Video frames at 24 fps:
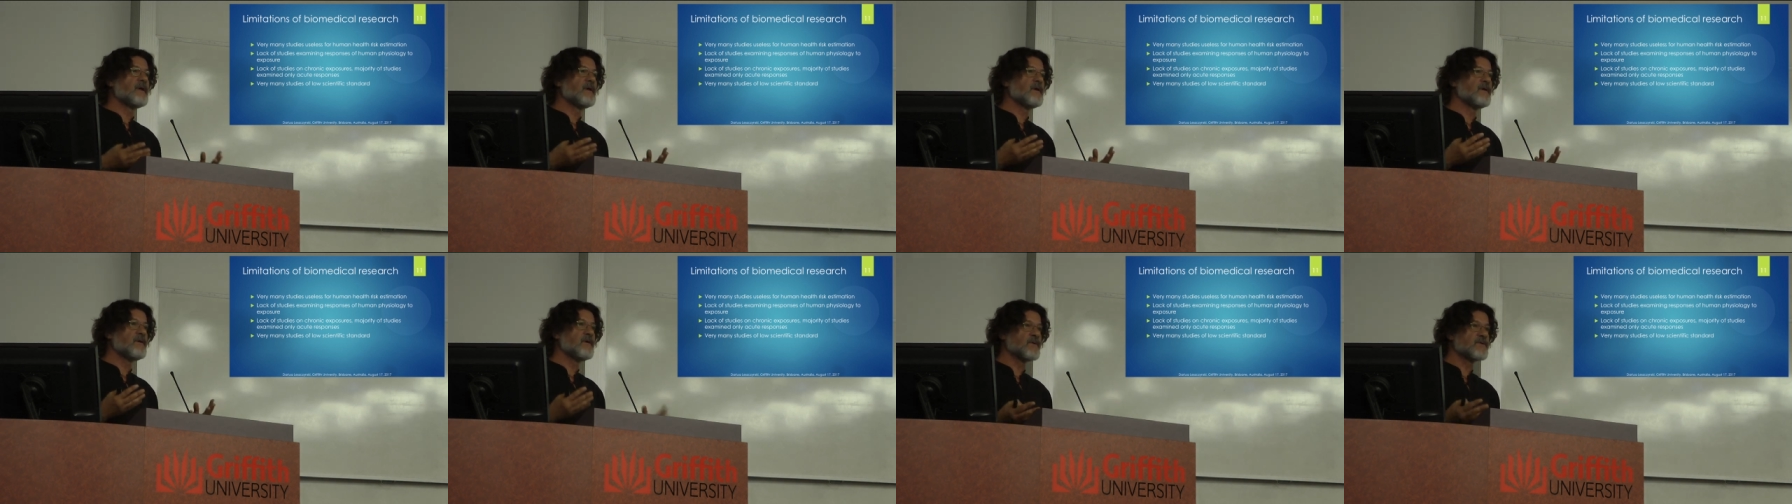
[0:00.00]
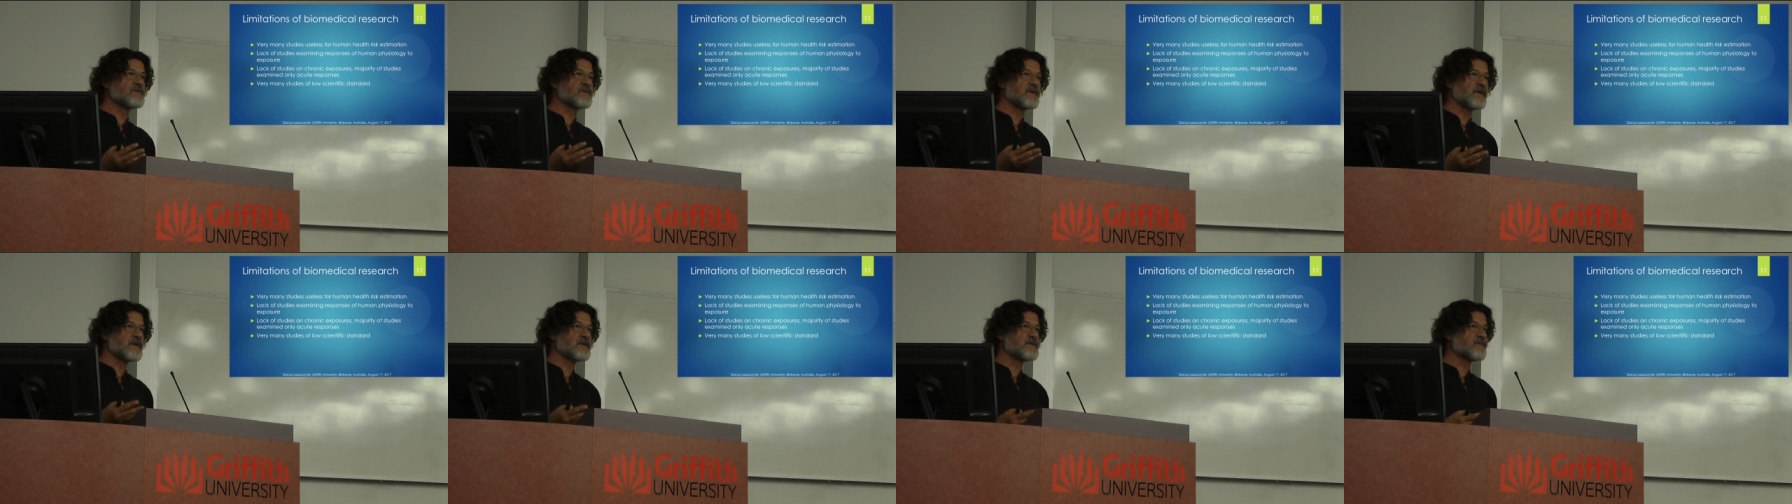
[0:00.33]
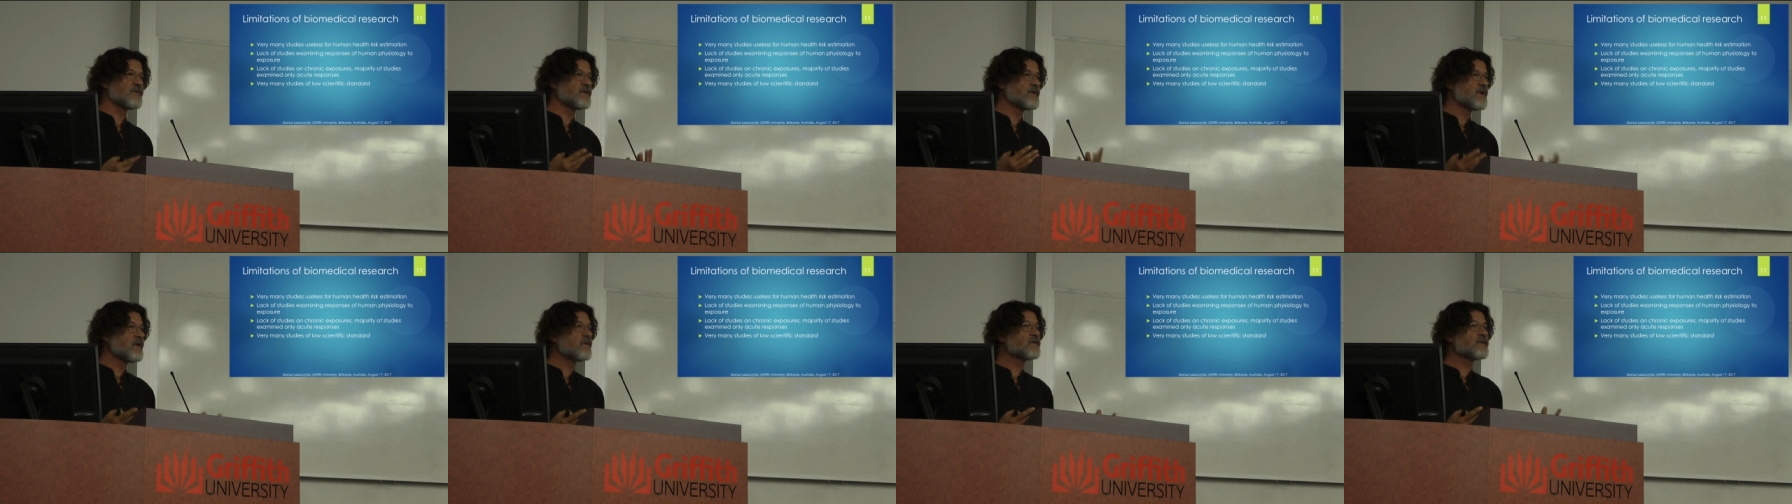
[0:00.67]
useless. We
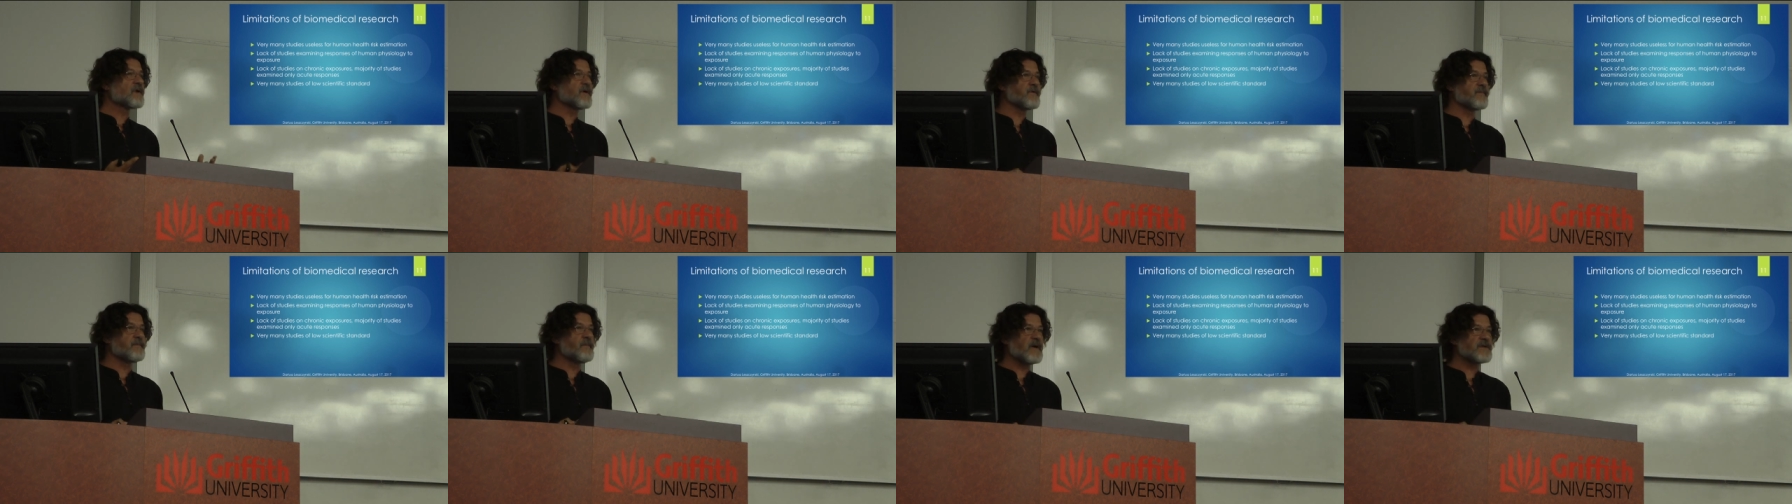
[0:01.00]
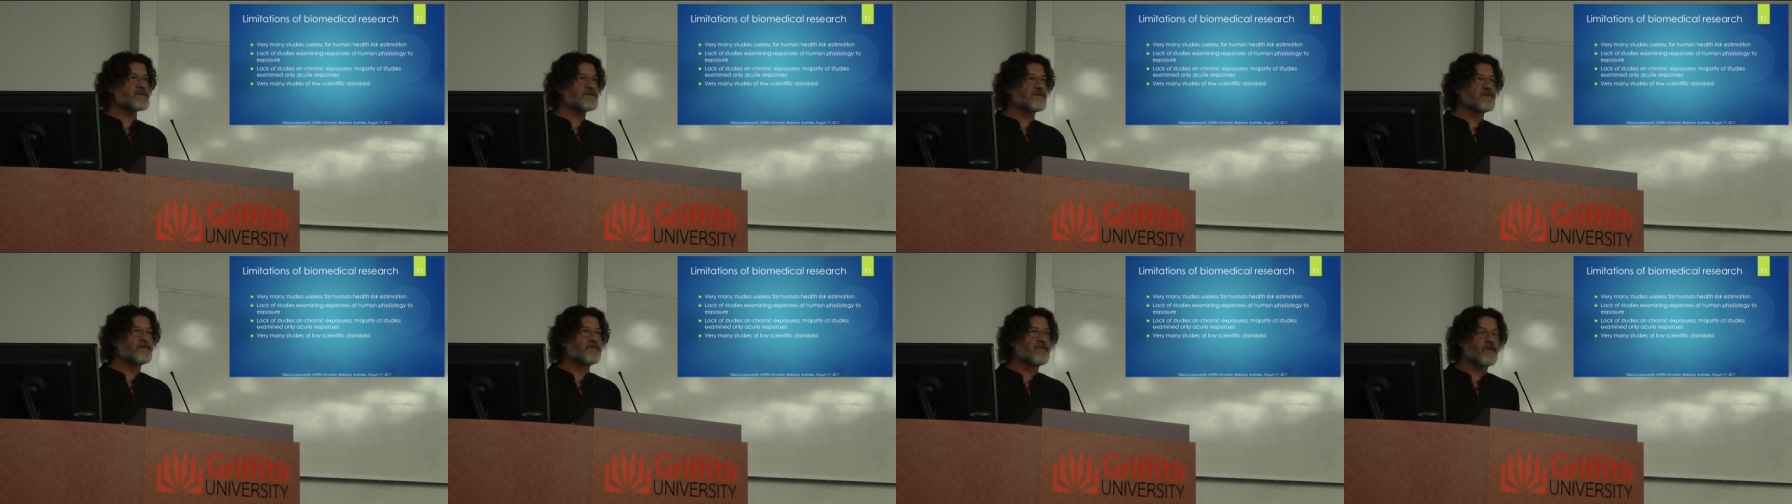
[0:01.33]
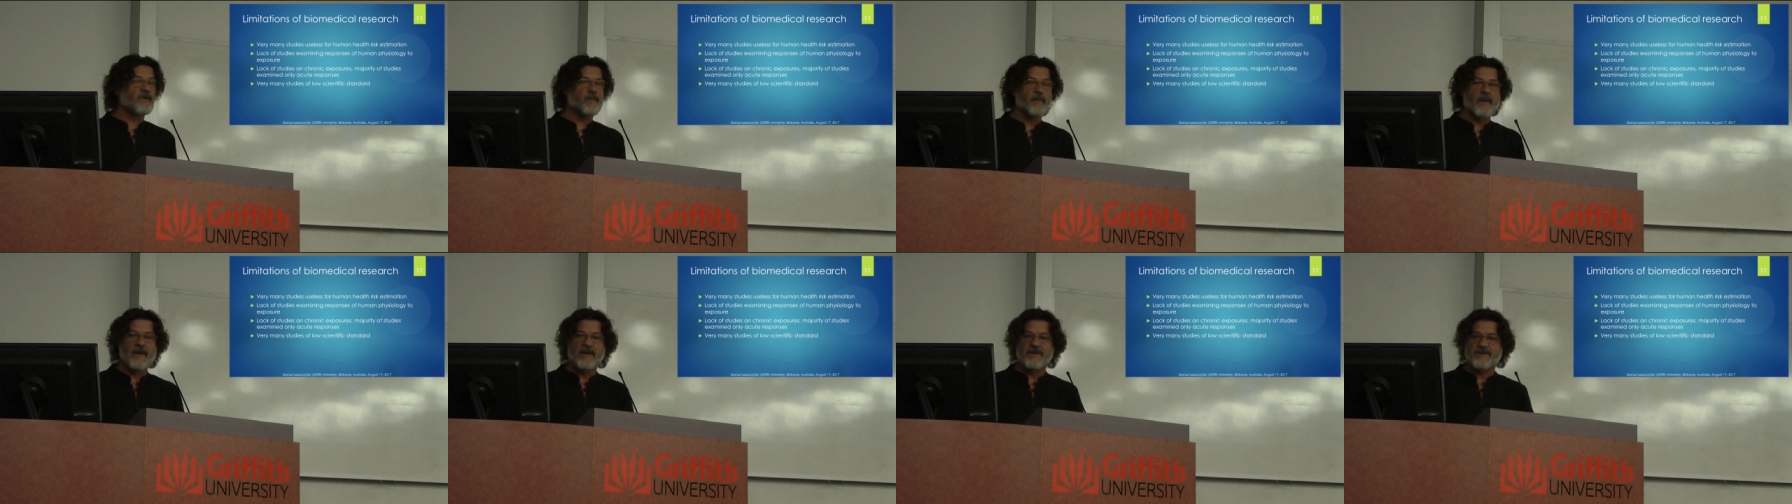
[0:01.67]
don't have much
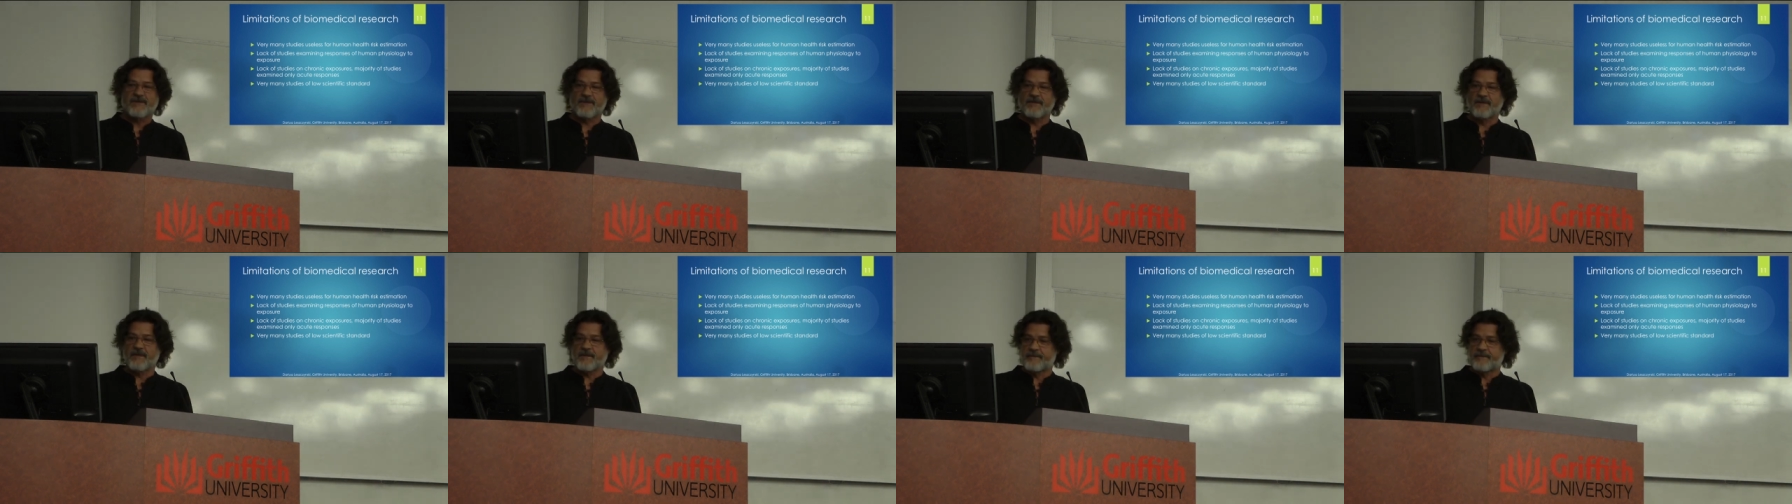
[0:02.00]
information.